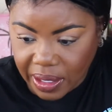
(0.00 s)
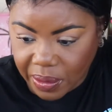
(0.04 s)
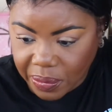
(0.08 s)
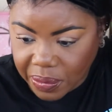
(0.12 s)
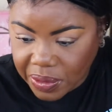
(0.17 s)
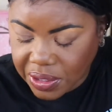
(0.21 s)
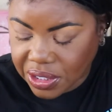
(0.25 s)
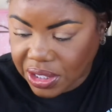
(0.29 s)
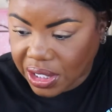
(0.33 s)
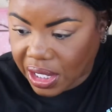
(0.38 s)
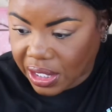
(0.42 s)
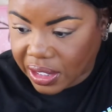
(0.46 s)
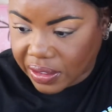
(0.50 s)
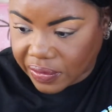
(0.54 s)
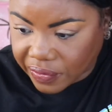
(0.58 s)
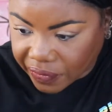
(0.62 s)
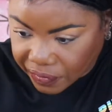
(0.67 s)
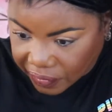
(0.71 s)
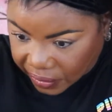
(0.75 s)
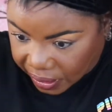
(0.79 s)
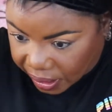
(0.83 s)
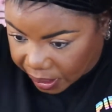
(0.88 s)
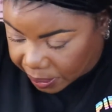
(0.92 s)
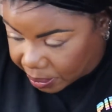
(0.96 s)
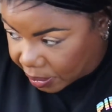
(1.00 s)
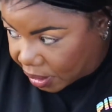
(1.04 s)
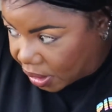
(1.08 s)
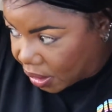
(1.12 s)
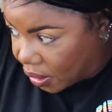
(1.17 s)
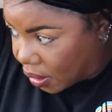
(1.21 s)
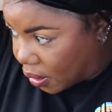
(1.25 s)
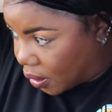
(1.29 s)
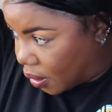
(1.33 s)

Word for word: I wish I could find me a